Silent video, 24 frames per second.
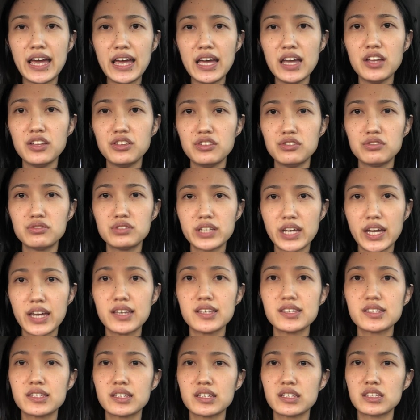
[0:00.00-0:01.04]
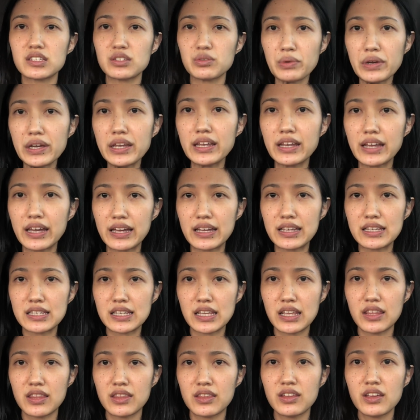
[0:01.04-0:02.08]
end you taste the sweetness
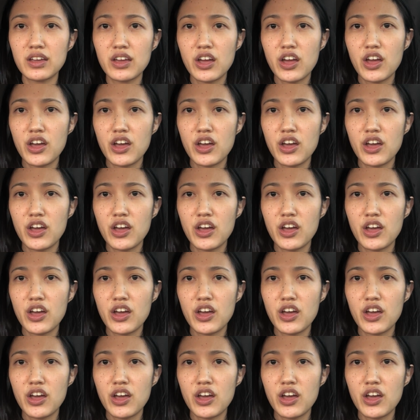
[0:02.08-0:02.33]
and